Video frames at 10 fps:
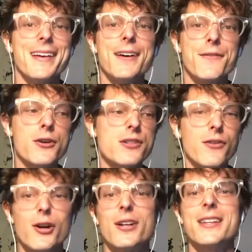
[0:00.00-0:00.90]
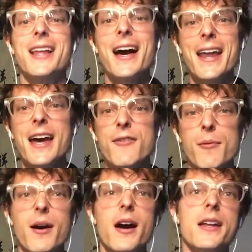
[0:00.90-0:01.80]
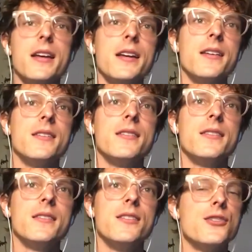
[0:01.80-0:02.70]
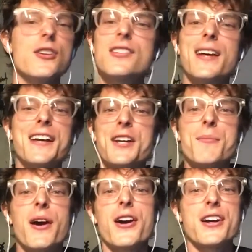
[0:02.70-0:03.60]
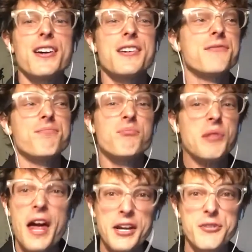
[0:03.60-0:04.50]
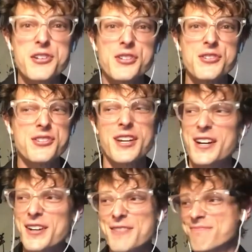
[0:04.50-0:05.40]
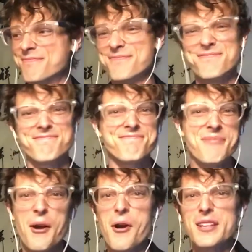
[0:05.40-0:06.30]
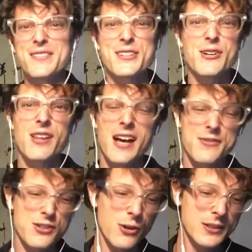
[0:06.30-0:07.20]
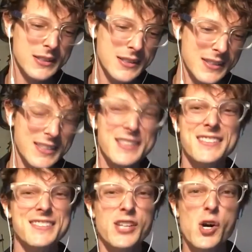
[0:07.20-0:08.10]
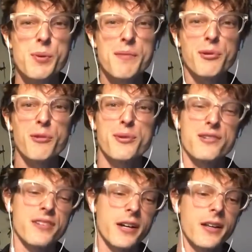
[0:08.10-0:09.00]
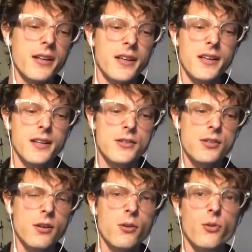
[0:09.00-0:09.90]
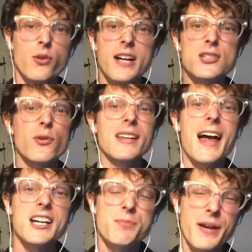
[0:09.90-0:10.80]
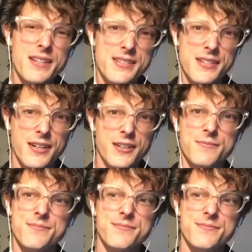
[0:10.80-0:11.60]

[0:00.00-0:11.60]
first of all, not everybody, just like in America, a lot of Christians there and they're all living their lives. So no people are perfect. So it's a relaxed pace here.